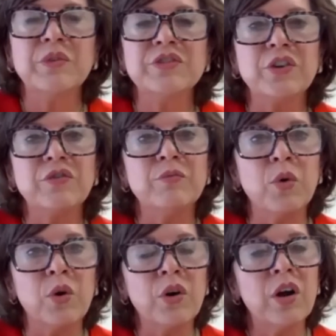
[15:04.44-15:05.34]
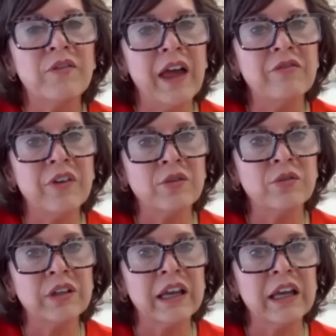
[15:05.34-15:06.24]
to reserve more of that
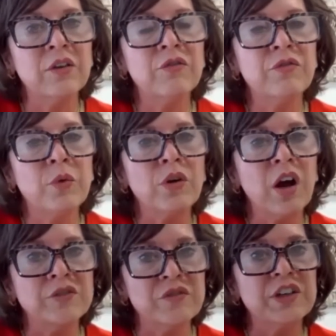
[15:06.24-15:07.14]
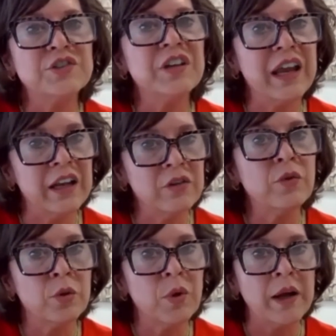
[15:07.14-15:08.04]
federal land for conservation and
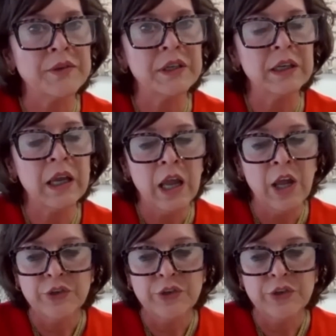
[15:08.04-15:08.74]
affordable housing.